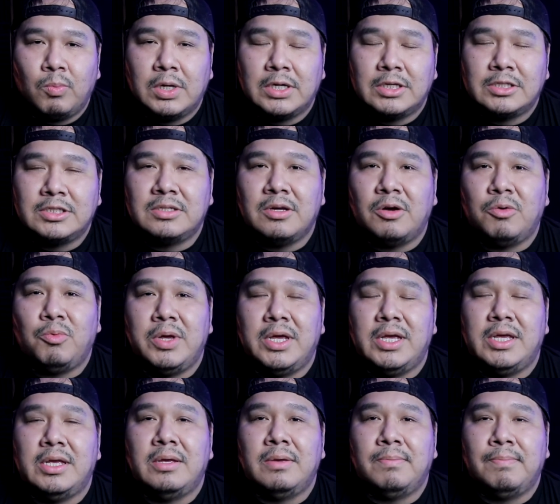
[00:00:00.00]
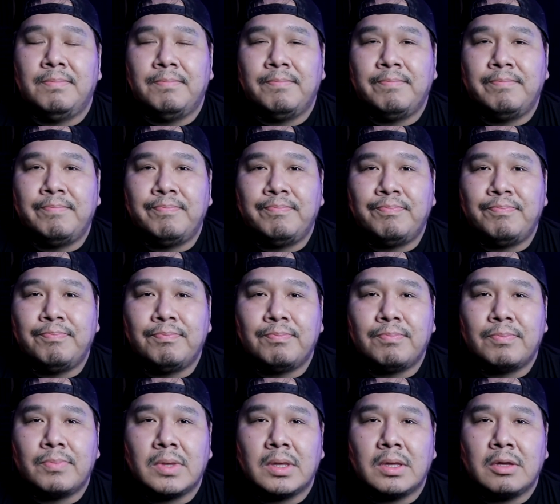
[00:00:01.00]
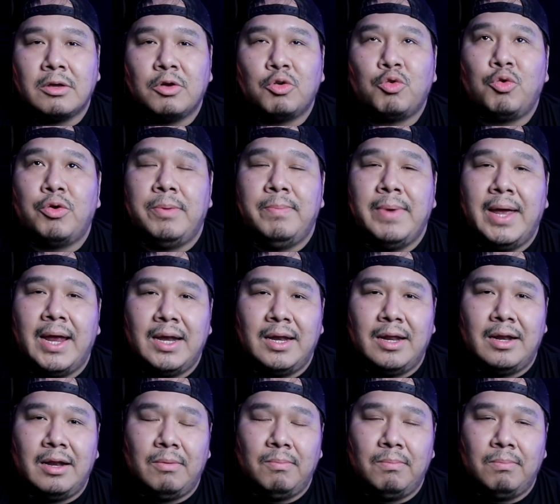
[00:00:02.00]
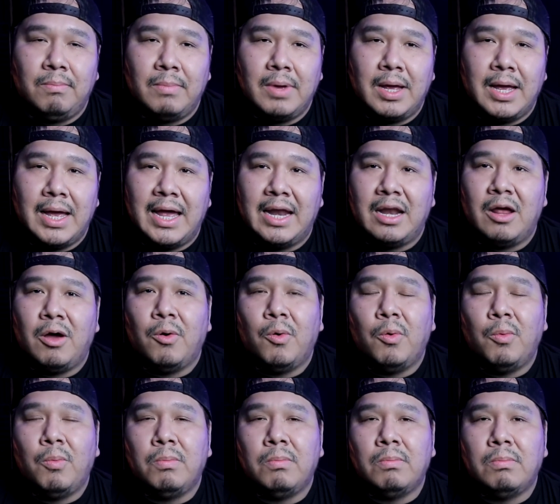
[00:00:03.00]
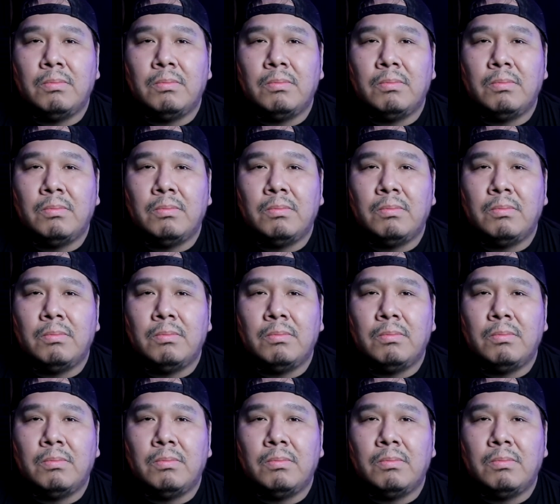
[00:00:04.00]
So we cremated him at home.